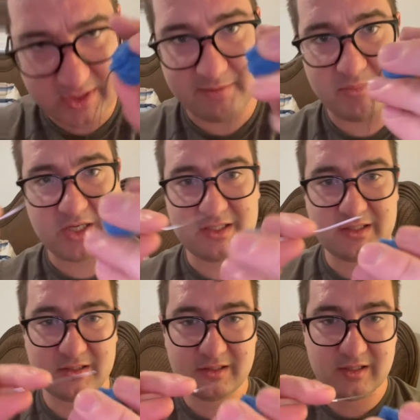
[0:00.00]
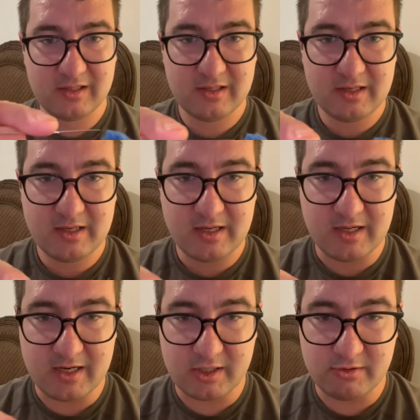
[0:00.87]
the middle,
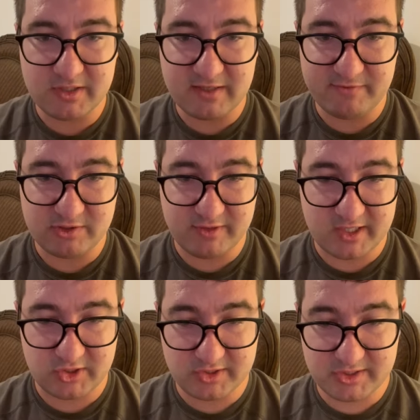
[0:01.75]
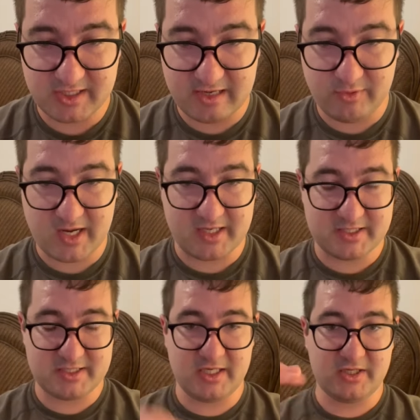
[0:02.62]
and I go in different directions so that way I can
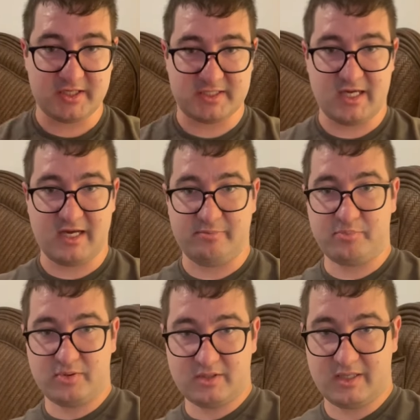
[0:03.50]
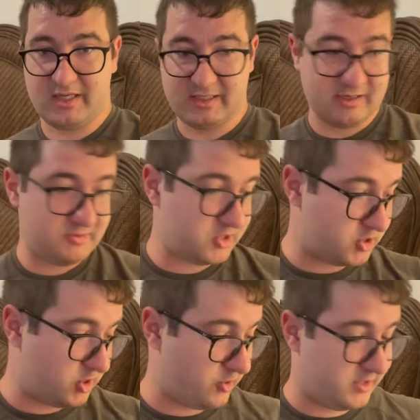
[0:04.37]
seal this up. And let me
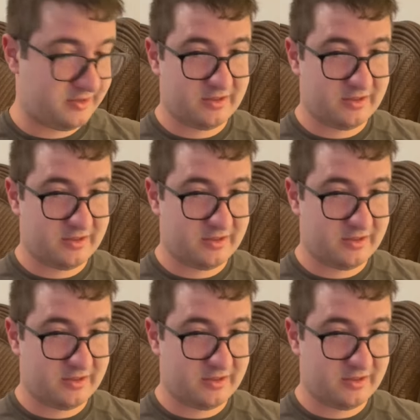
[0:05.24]
just show you.